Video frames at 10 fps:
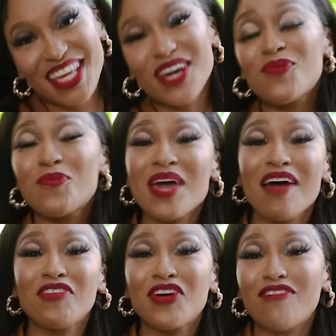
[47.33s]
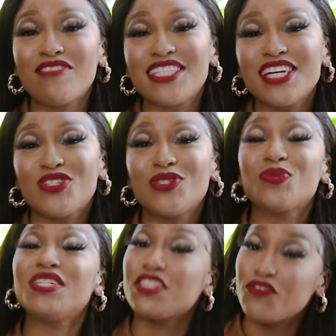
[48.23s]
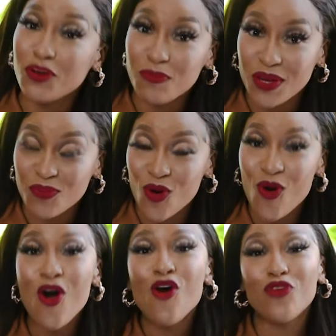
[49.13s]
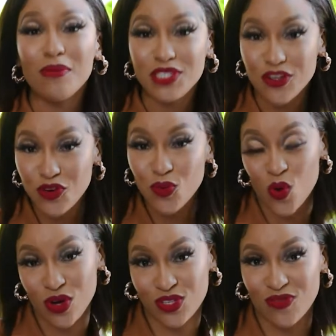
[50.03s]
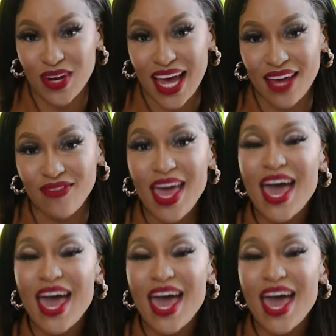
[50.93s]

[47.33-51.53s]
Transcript: Here we'll be having conversations with different people from different walks of life,